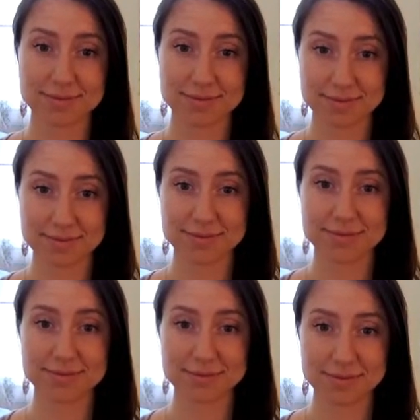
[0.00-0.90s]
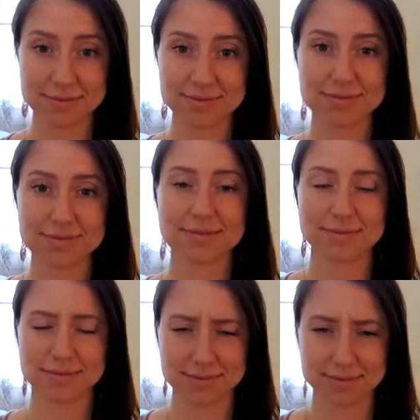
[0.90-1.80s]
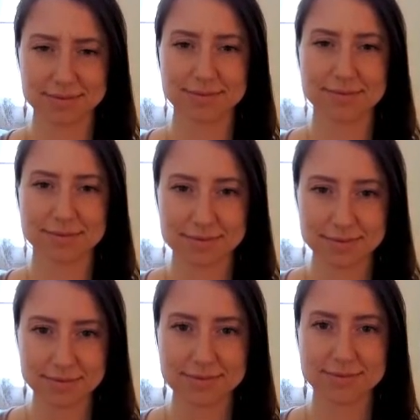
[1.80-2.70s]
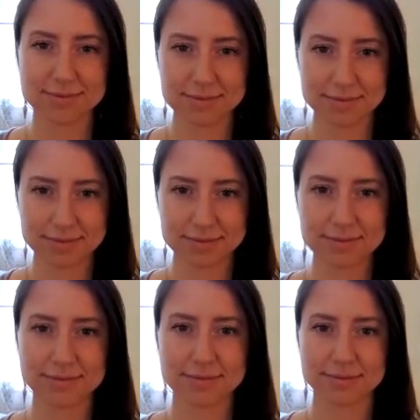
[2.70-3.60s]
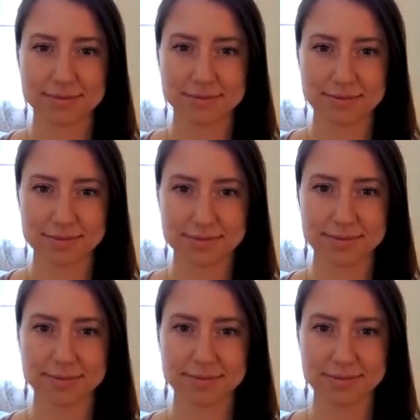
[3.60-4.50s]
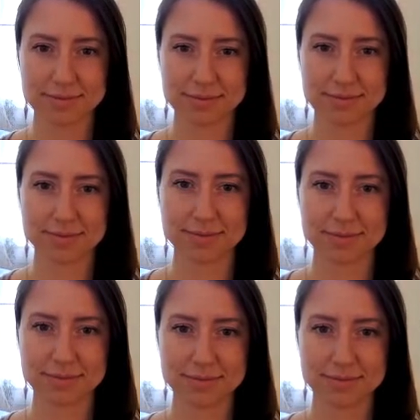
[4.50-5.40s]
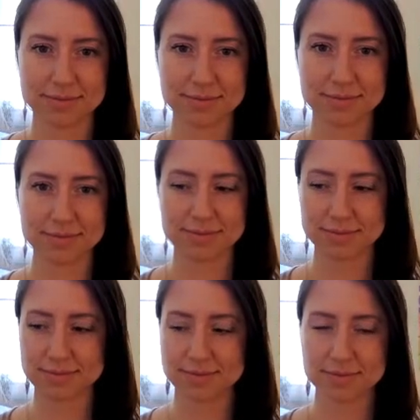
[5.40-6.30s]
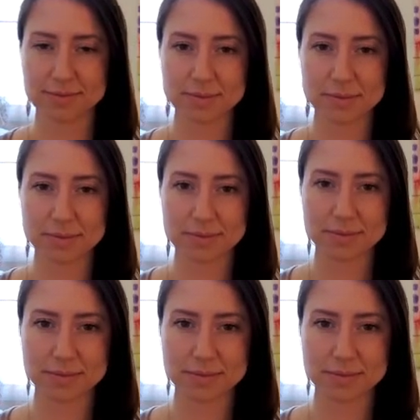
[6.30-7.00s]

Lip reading: This person isn't speaking.